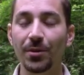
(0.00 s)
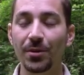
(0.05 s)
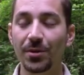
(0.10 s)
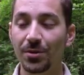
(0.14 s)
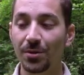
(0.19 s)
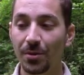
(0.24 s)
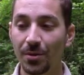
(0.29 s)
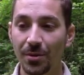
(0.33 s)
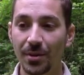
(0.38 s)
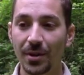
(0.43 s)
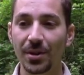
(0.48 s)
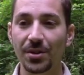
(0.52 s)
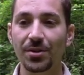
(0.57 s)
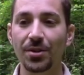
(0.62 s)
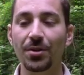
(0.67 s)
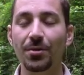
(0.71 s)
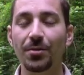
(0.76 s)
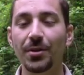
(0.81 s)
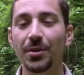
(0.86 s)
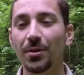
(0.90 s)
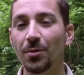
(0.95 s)
on the sort of things
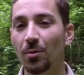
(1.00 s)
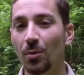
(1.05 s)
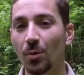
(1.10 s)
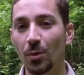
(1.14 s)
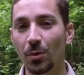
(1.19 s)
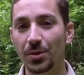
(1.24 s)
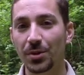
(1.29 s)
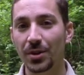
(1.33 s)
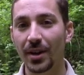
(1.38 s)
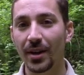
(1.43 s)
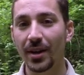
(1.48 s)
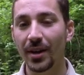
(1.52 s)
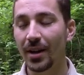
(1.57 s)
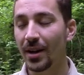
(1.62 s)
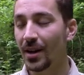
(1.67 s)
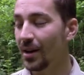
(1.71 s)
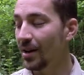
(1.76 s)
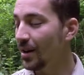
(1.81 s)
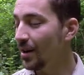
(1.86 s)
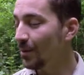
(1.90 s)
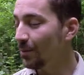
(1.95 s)
that are in the water
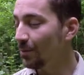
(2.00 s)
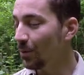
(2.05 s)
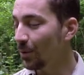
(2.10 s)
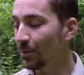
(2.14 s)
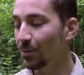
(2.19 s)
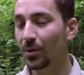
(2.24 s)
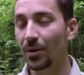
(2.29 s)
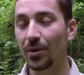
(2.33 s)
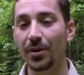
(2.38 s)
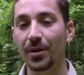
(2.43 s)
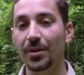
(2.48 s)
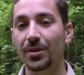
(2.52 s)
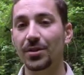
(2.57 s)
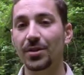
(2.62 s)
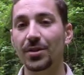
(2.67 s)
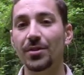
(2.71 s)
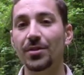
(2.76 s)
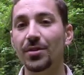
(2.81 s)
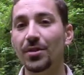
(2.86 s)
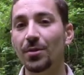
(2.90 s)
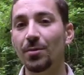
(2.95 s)
and what products
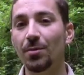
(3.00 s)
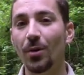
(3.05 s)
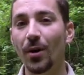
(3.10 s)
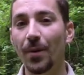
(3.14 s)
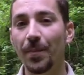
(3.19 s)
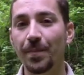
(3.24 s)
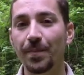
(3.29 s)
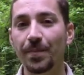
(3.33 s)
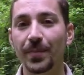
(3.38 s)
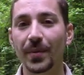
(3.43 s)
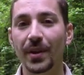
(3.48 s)
can do what,